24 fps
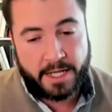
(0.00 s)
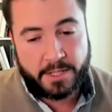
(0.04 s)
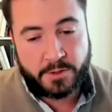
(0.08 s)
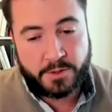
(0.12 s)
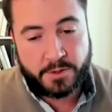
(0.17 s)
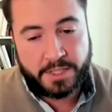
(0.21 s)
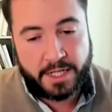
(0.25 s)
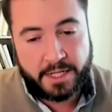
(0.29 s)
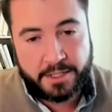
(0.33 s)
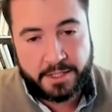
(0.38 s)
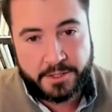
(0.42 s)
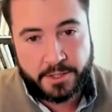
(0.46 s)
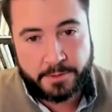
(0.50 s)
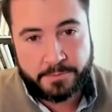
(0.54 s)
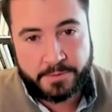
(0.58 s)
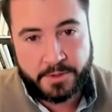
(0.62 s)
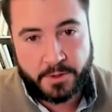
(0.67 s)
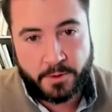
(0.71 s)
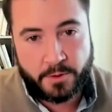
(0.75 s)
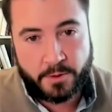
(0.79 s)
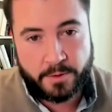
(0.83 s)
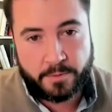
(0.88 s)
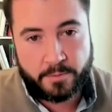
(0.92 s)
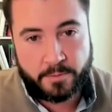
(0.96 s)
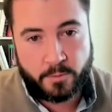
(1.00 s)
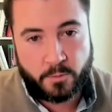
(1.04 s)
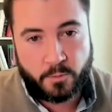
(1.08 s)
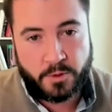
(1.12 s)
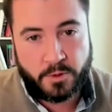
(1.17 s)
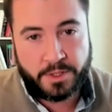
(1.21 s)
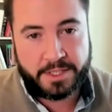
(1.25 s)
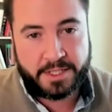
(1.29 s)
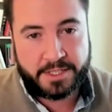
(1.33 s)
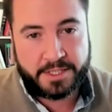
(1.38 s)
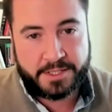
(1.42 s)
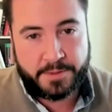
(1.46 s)
as you said, in terms of the
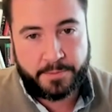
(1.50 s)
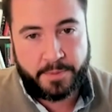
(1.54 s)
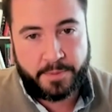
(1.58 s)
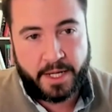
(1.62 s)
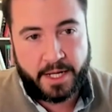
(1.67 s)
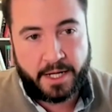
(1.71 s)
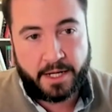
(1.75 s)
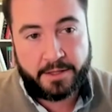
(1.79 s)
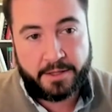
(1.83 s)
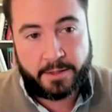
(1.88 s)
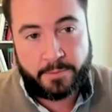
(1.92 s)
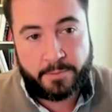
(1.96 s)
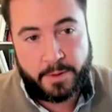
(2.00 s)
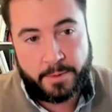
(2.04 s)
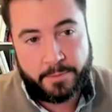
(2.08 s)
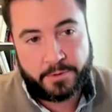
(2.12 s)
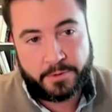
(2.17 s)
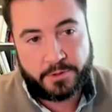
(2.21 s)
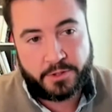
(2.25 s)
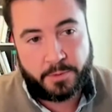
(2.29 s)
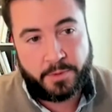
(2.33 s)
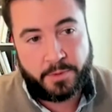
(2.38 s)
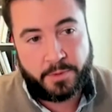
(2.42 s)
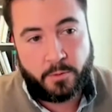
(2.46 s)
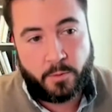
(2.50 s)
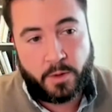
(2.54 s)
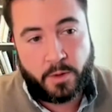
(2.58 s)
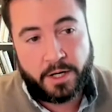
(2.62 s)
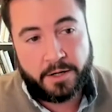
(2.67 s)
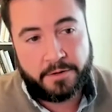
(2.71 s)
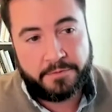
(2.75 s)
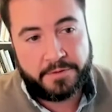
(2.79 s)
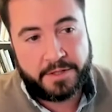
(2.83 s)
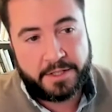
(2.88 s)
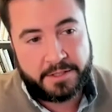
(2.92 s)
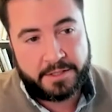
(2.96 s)
willingness to pay, I think people should be
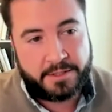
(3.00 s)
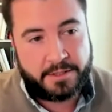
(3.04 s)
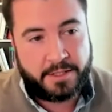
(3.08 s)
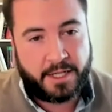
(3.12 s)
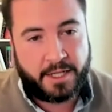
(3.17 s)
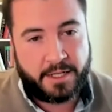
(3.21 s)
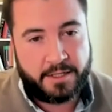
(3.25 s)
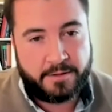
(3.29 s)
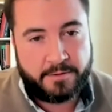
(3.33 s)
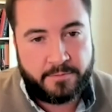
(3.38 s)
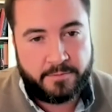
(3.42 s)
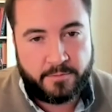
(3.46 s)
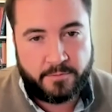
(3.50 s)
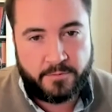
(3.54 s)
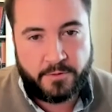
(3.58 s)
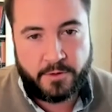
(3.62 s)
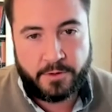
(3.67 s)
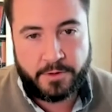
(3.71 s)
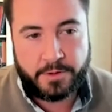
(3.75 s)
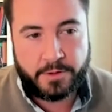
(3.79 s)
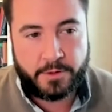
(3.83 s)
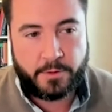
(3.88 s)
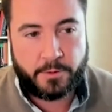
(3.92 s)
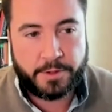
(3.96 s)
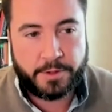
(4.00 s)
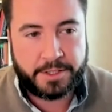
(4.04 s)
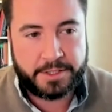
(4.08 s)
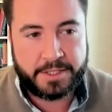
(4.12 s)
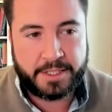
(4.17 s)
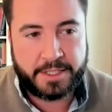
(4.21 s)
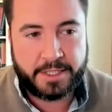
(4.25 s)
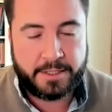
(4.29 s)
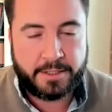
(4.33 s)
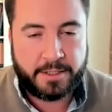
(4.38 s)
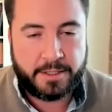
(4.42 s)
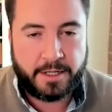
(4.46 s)
aware of this and vote
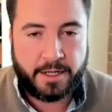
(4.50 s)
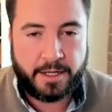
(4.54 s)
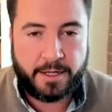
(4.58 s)
accordingly.